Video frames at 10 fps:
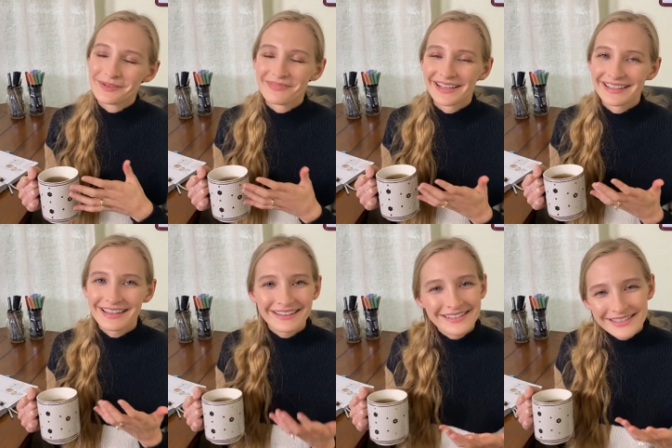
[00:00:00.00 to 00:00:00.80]
but
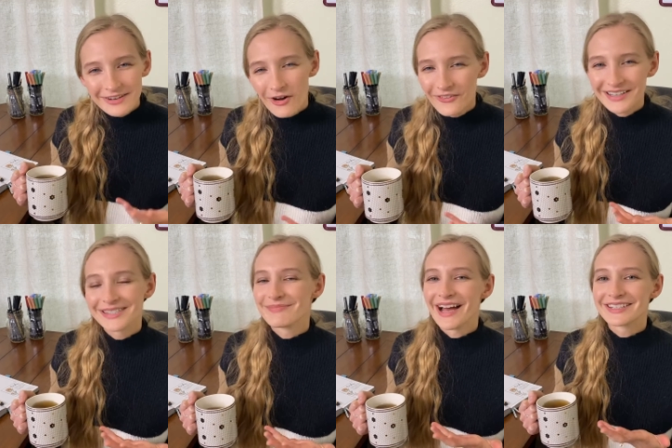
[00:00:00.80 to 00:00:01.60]
that doesn't
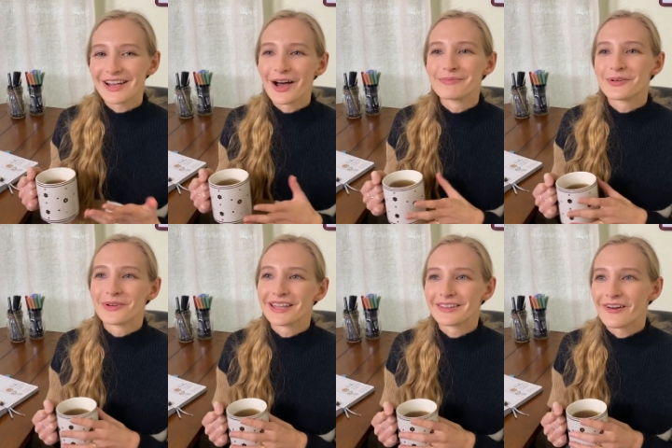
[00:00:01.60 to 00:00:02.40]
always match up
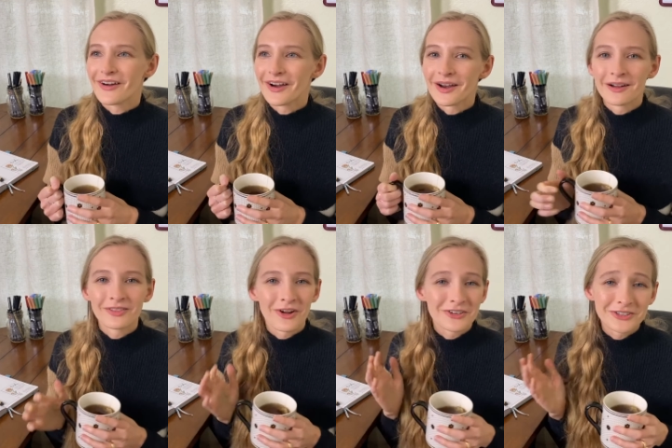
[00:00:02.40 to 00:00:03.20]
with our
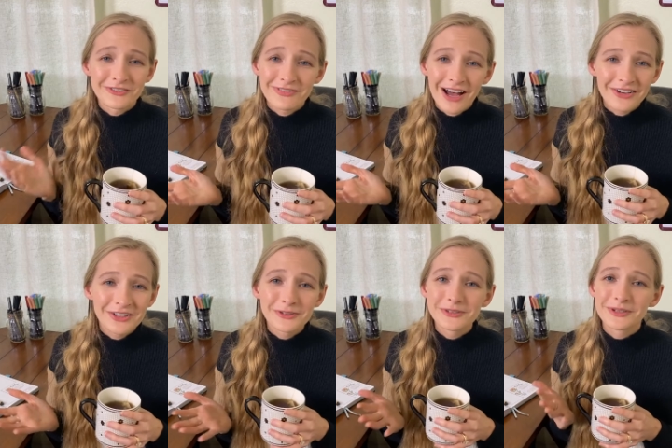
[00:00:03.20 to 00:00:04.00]
larger
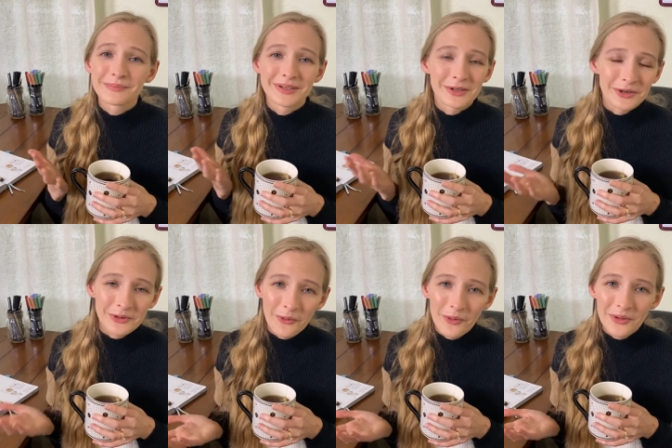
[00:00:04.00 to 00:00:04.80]
values or bigger
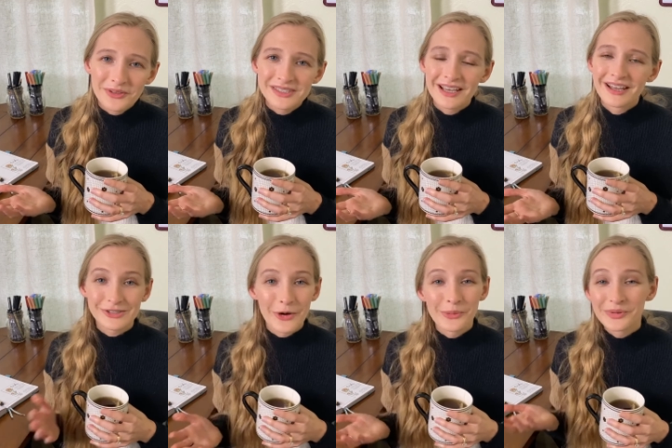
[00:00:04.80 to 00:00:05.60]
goals.
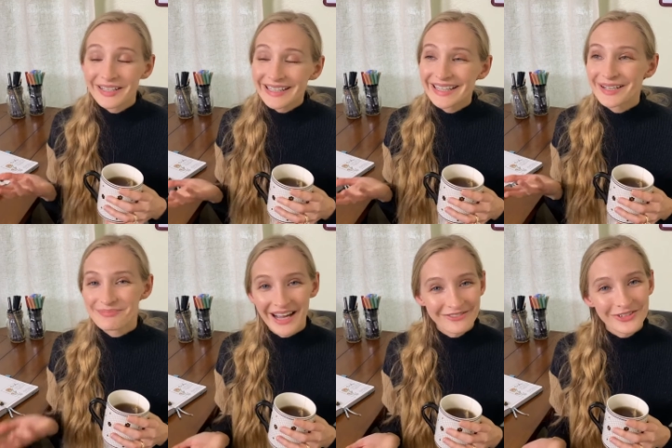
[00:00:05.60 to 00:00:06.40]
So bringing
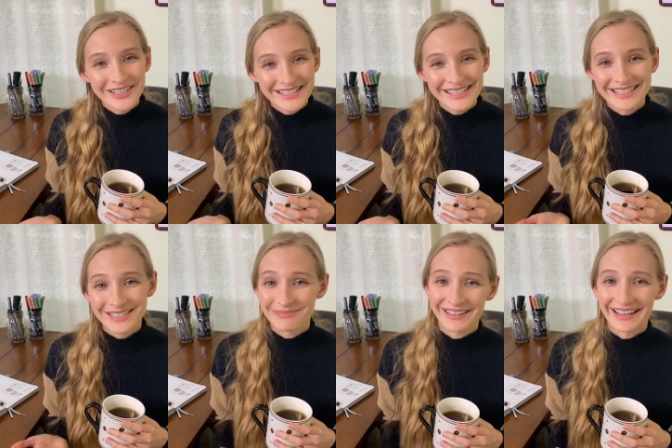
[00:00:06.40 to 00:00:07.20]
mindfulness into
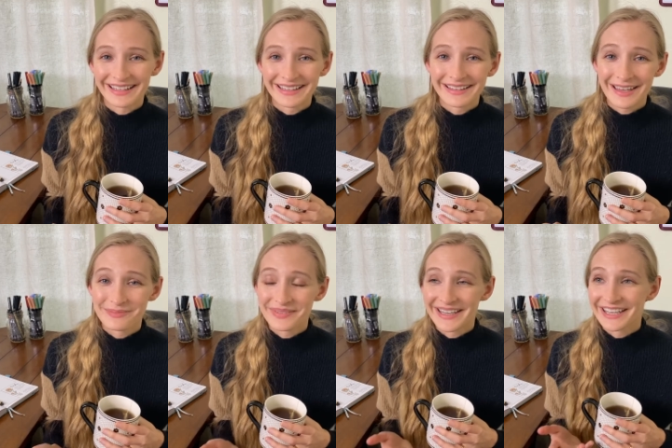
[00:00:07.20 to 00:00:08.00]
planning can
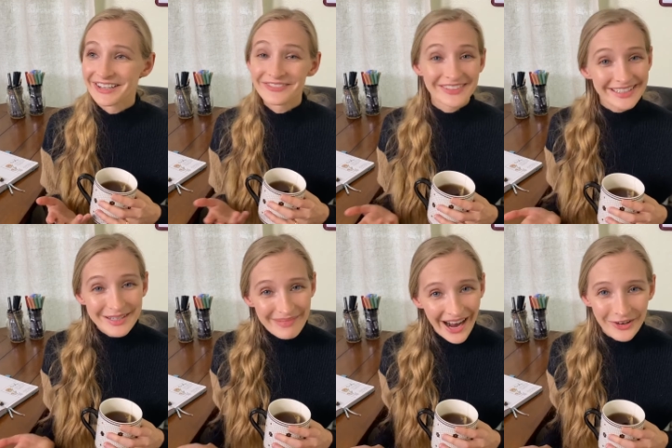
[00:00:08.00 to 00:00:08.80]
be
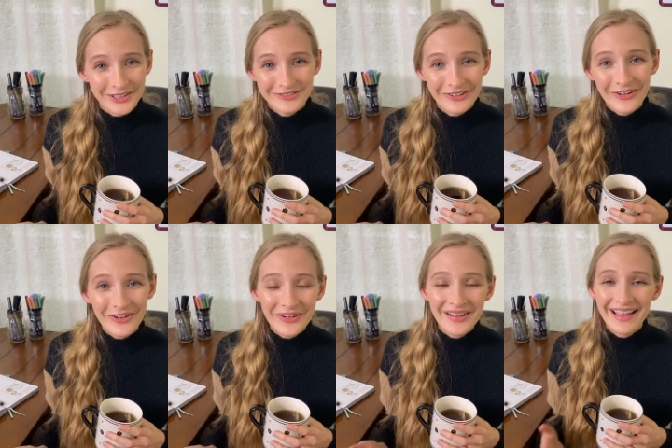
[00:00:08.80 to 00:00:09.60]
really
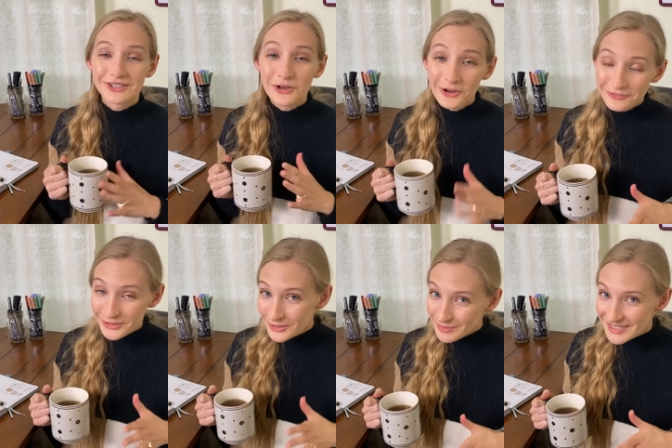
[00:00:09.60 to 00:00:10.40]
powerful. So a
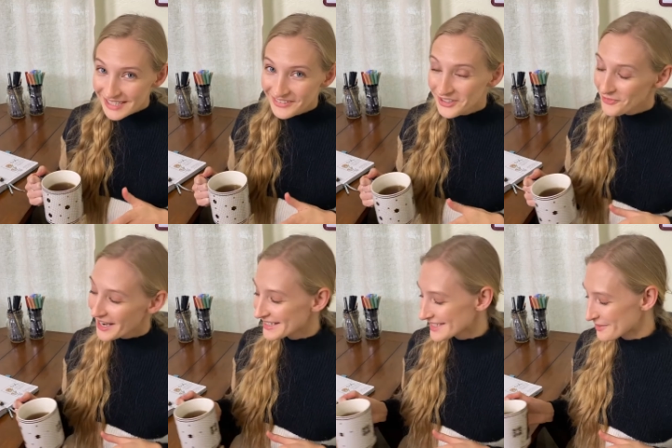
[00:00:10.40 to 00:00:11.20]
few specific
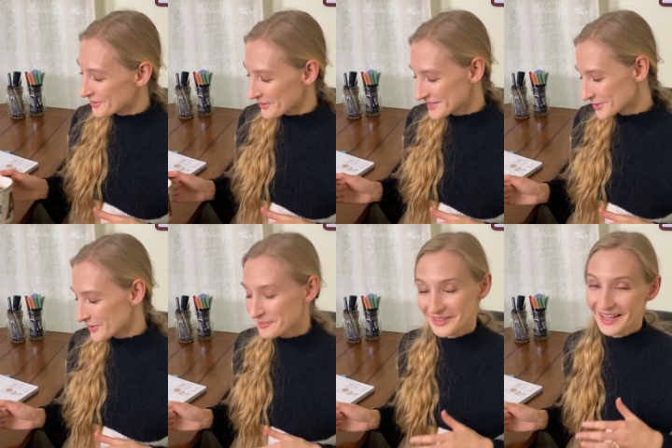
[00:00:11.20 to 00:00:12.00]
ways I'm going to
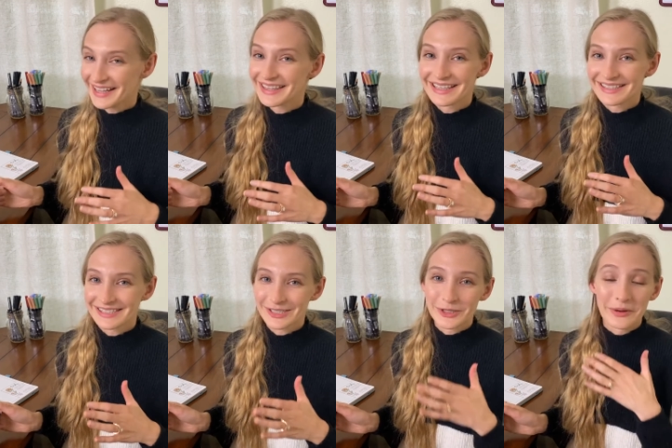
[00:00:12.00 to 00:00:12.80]
apply this
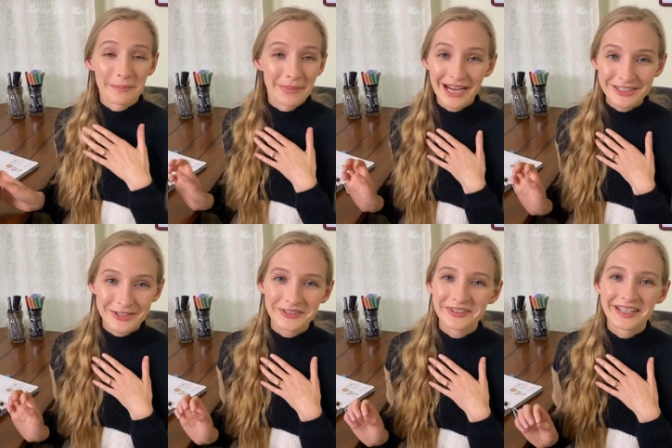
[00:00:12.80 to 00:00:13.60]
to my
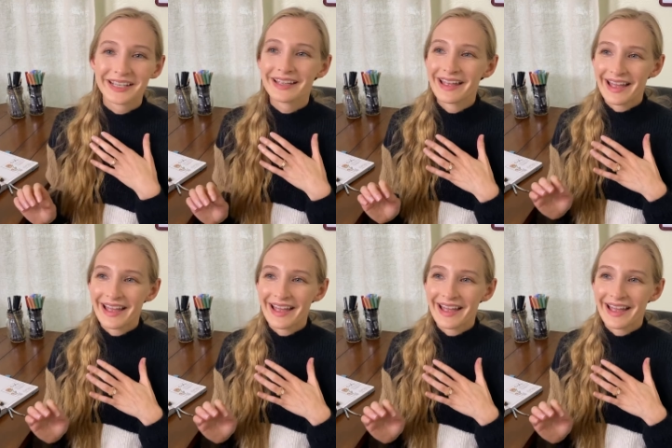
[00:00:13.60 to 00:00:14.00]
journaling,